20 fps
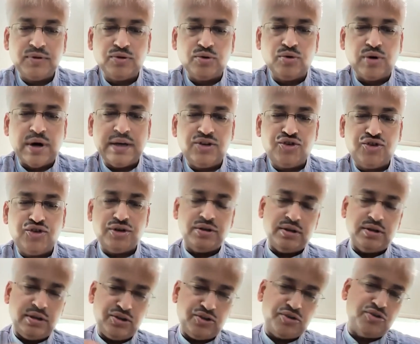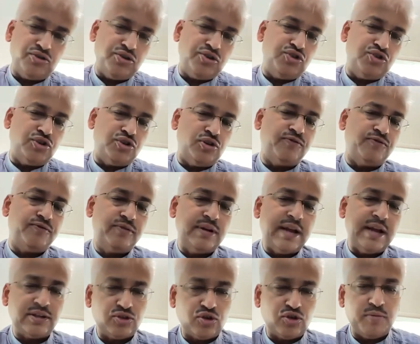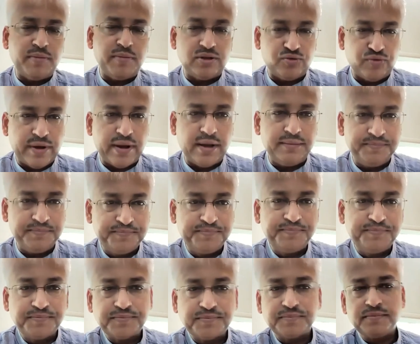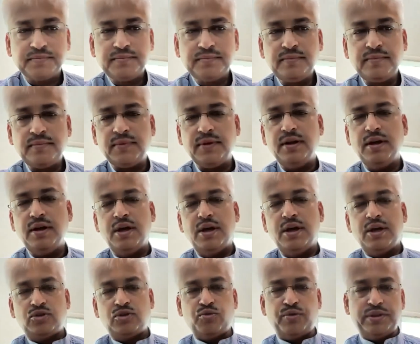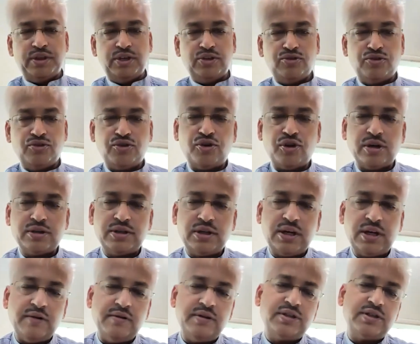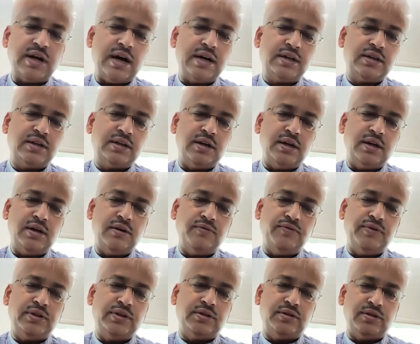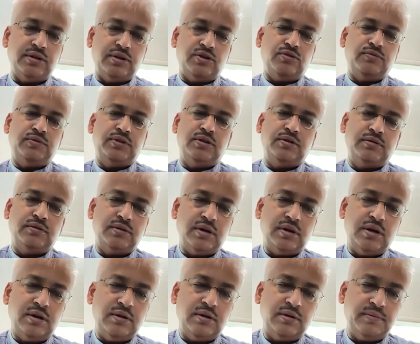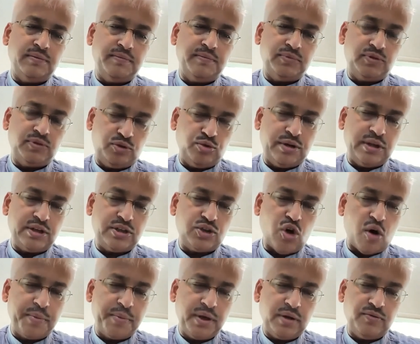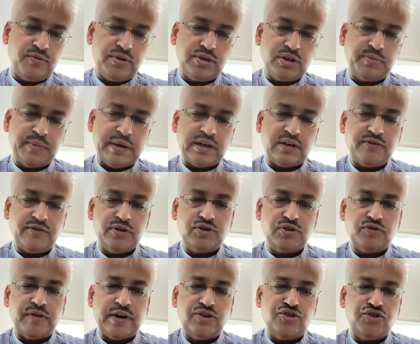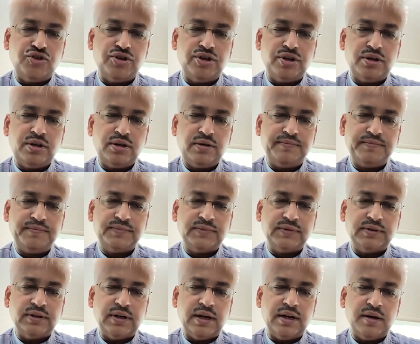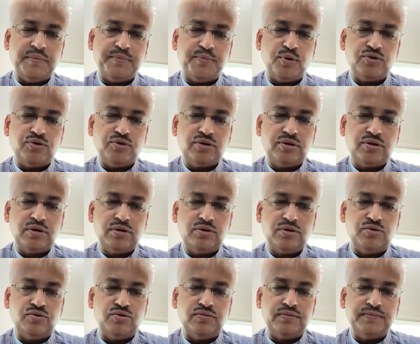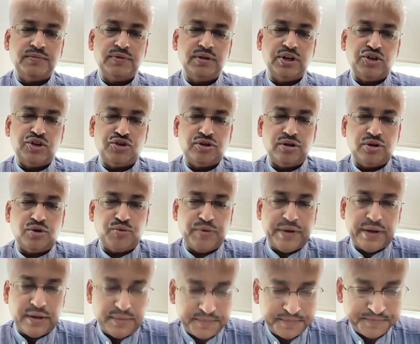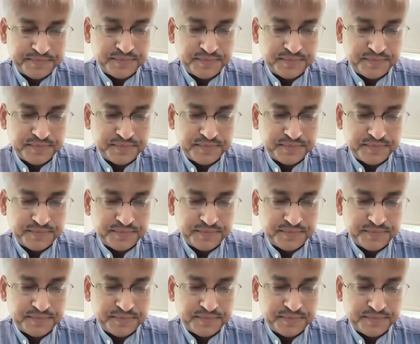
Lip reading: So I chair the eastern region of NASSCOM as well. So with this introduction, I will start with today's topic, which is metaverse of engineering and approach to digital twin.